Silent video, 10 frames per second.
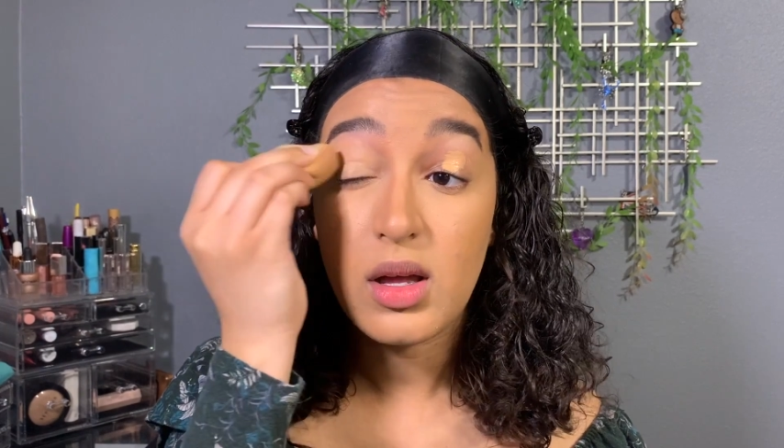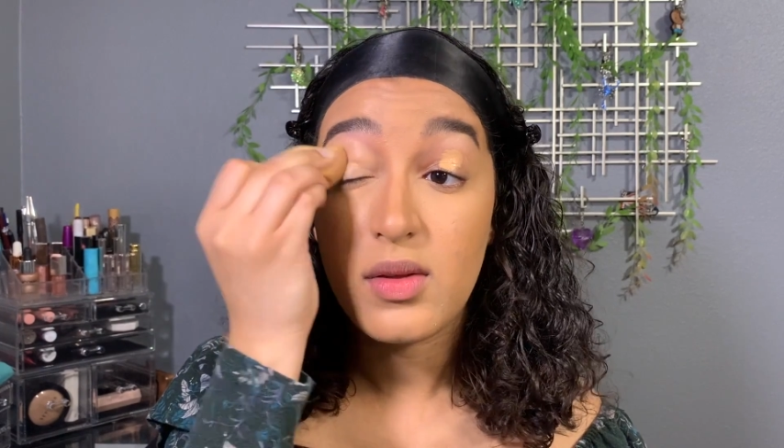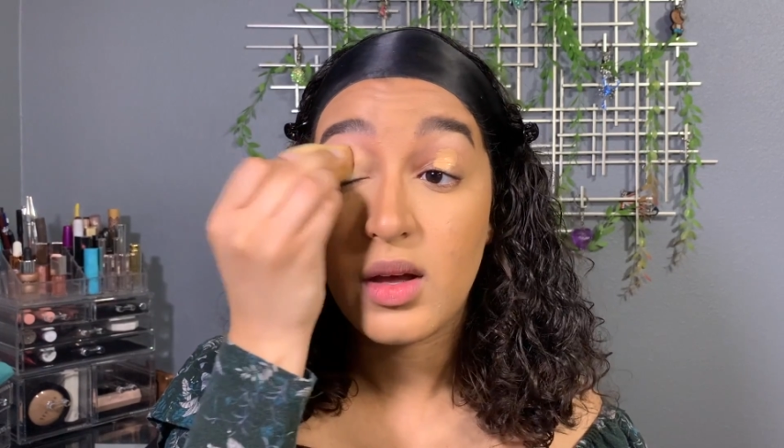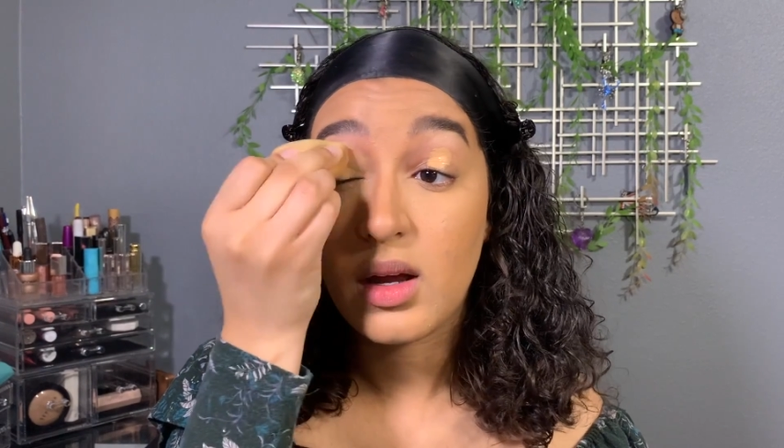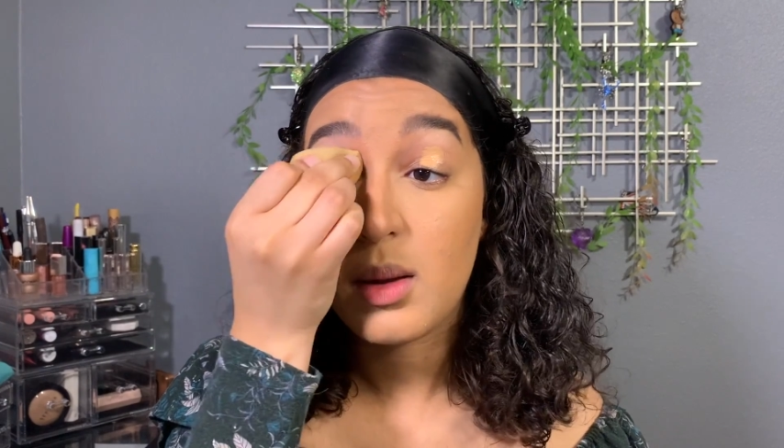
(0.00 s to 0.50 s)
and
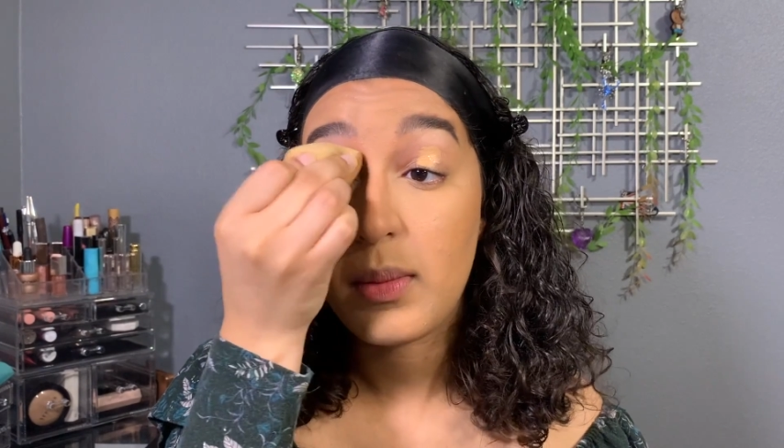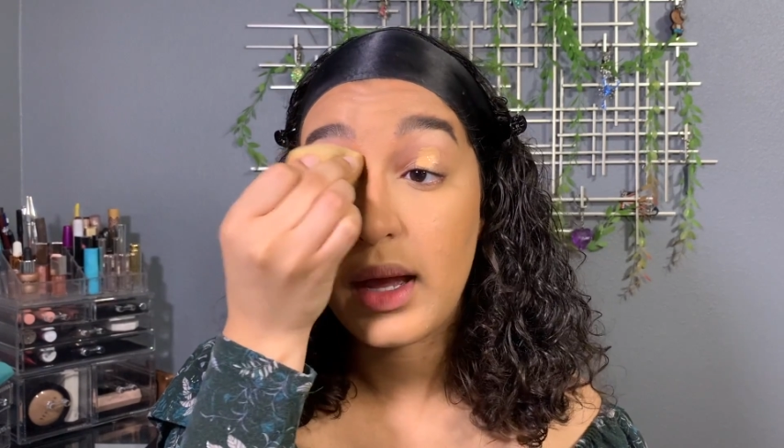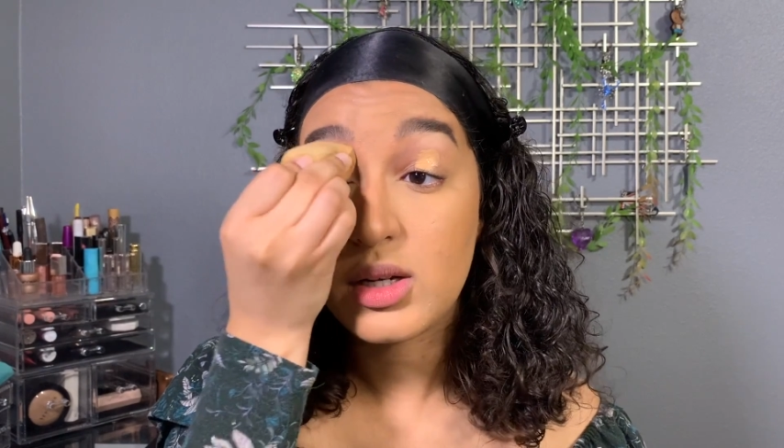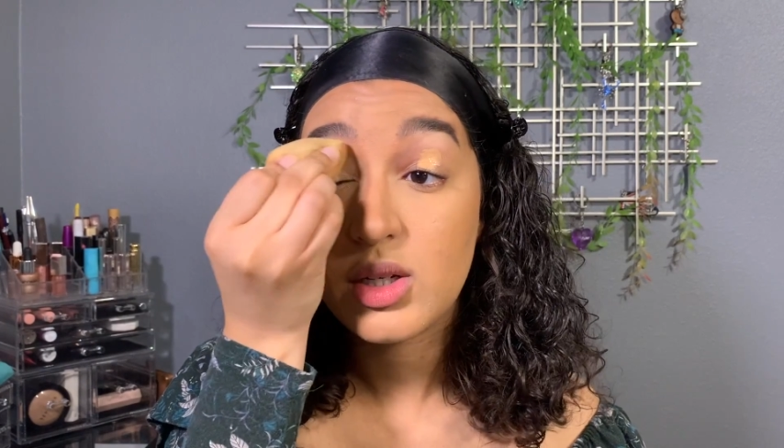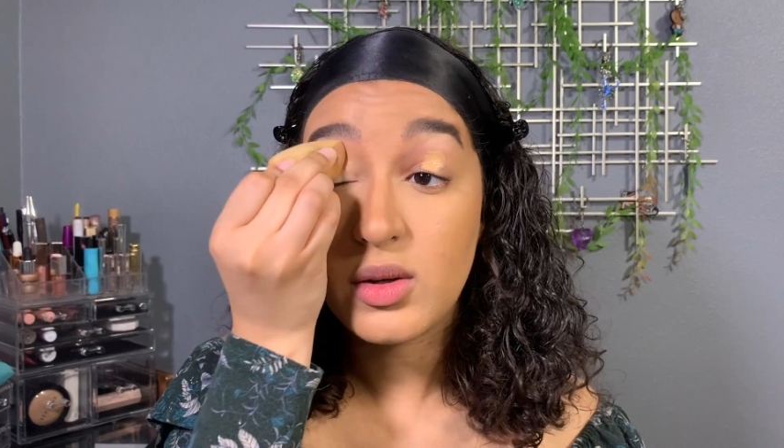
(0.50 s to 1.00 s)
then come
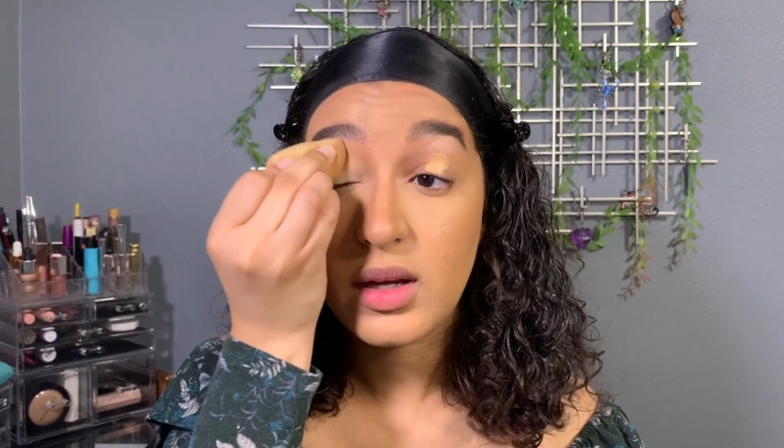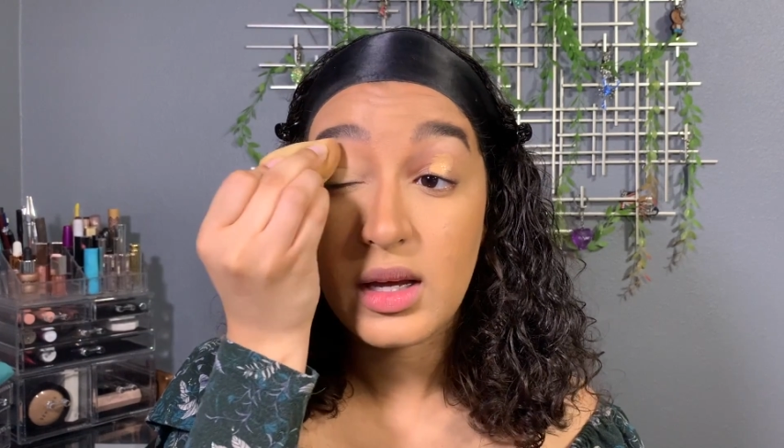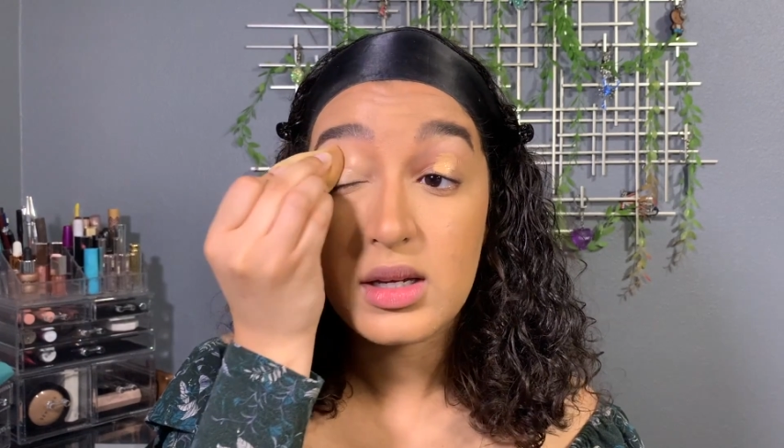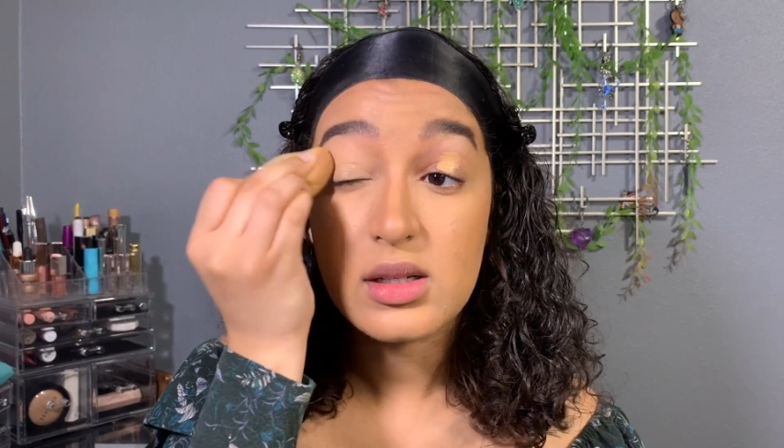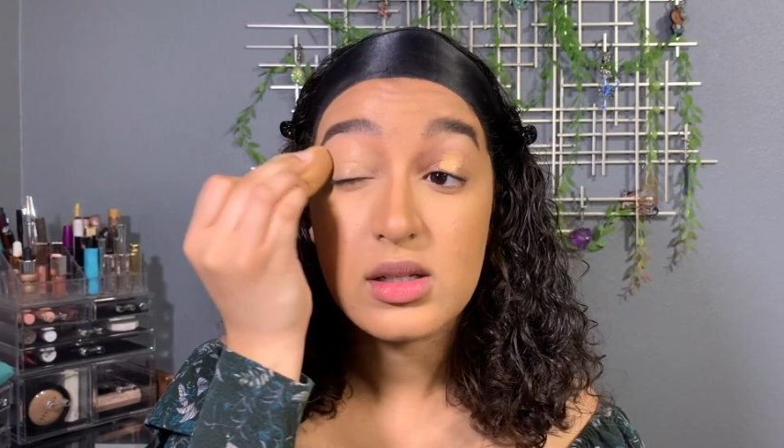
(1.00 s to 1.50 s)
back to you
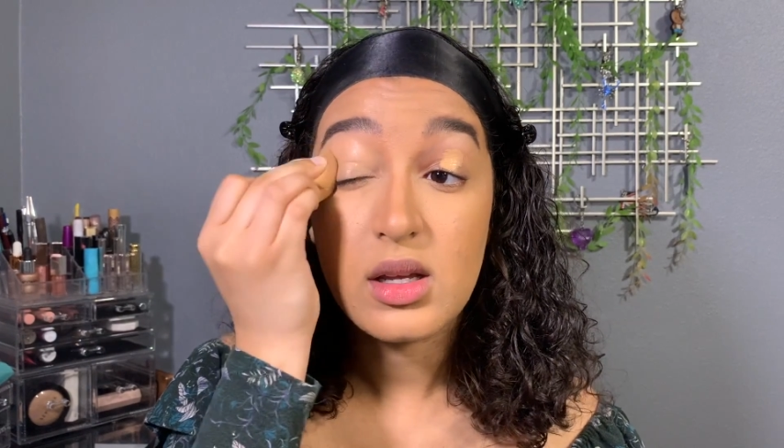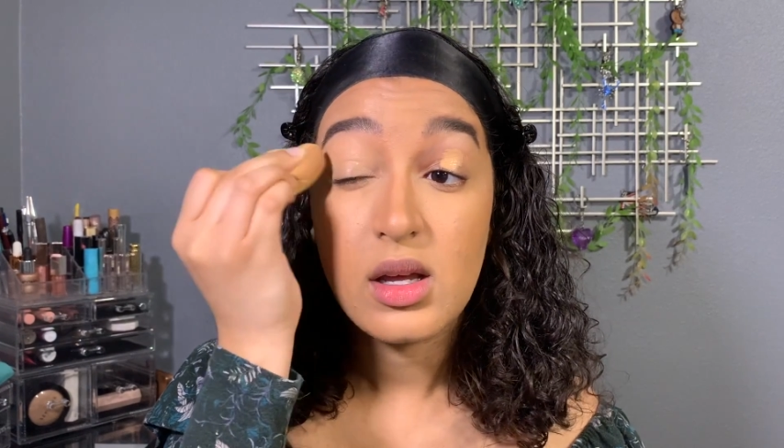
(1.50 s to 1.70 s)
guys.